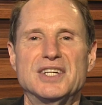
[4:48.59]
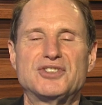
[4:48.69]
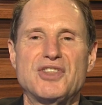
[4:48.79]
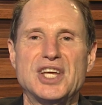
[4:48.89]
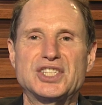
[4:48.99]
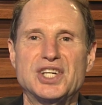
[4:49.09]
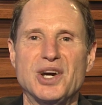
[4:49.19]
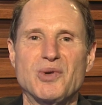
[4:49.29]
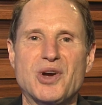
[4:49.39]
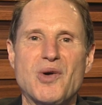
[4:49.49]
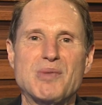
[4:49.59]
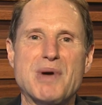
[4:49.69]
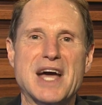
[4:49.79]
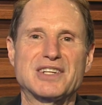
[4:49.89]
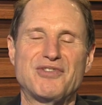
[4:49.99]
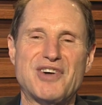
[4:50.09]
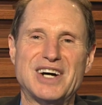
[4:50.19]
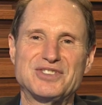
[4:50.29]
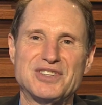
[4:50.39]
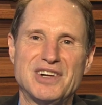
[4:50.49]
So this year, we're going back to
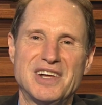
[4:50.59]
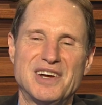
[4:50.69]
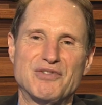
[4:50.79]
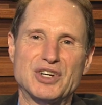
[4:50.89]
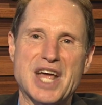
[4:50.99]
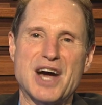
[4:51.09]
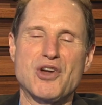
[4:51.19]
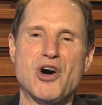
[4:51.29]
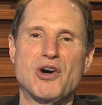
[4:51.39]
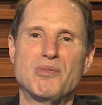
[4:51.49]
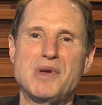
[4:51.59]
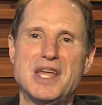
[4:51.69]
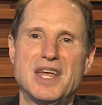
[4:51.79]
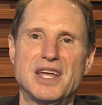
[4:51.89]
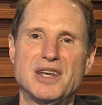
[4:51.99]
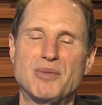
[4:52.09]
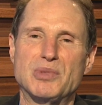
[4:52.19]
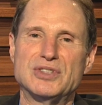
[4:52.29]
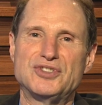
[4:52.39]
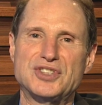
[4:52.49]
Fossil for town hall meeting
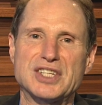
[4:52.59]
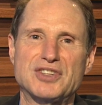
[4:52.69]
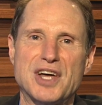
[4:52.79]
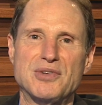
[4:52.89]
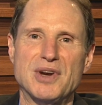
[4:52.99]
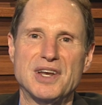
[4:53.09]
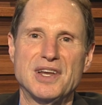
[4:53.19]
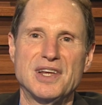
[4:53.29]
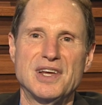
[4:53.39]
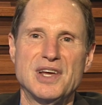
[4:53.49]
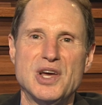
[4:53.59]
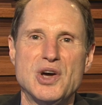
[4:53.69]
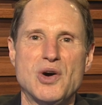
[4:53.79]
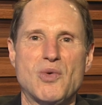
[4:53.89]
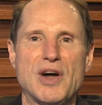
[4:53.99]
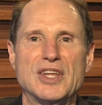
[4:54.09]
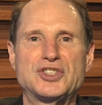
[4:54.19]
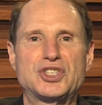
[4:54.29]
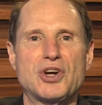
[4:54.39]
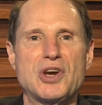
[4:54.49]
number 600. While
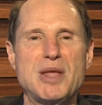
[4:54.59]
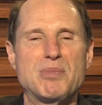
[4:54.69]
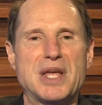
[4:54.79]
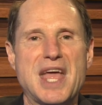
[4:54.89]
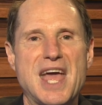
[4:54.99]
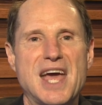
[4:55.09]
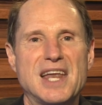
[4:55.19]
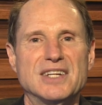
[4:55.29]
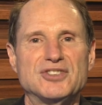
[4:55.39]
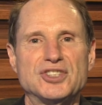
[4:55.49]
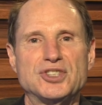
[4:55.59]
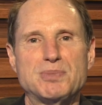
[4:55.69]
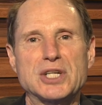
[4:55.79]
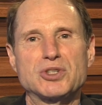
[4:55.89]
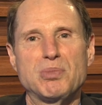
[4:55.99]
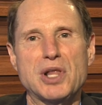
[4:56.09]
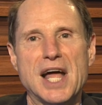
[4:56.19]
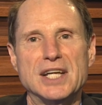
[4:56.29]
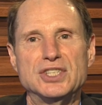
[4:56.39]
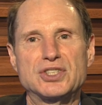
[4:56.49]
this journey began as a special
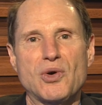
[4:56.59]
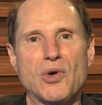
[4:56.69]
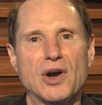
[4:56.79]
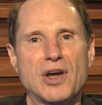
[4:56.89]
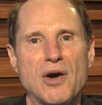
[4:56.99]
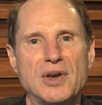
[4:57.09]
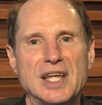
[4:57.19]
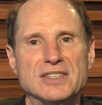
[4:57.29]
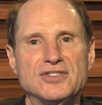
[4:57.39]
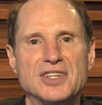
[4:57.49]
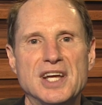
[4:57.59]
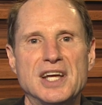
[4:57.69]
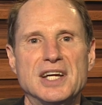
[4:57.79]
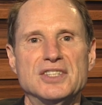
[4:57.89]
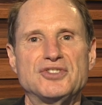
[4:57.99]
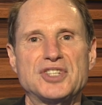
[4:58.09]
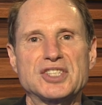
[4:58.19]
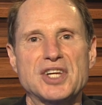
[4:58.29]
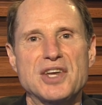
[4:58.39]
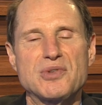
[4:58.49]
pledge to Oregonians,
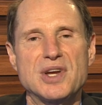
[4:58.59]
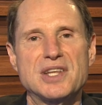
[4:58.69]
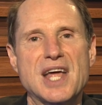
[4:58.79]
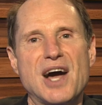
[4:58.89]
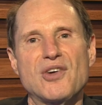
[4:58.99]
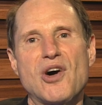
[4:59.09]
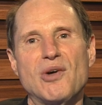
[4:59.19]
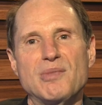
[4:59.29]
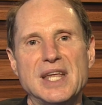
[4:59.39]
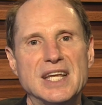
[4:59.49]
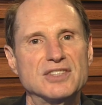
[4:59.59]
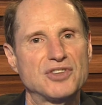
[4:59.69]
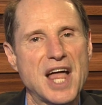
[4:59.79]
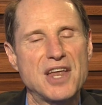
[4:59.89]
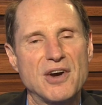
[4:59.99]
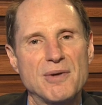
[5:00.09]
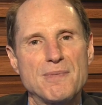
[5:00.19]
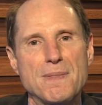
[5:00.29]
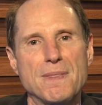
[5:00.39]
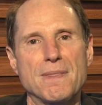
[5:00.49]
600 town hall meetings later,
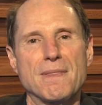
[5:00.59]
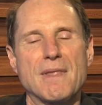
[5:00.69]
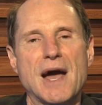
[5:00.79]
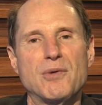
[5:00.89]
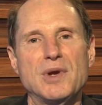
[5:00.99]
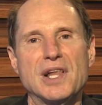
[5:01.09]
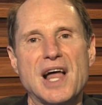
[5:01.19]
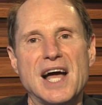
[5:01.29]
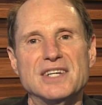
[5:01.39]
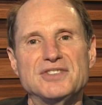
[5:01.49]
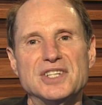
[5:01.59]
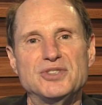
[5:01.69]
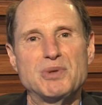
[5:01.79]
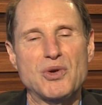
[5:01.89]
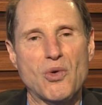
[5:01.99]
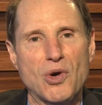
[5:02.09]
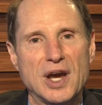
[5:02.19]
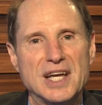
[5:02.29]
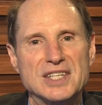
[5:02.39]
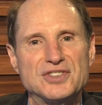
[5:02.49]
I realize it's been
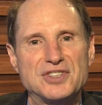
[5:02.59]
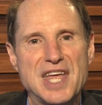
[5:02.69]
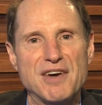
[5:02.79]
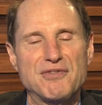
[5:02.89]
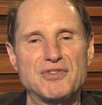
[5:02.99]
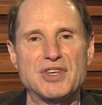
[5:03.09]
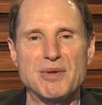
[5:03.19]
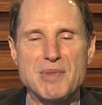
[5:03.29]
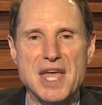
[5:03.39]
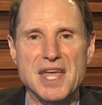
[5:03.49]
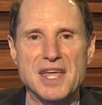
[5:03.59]
Oregon's gift to me.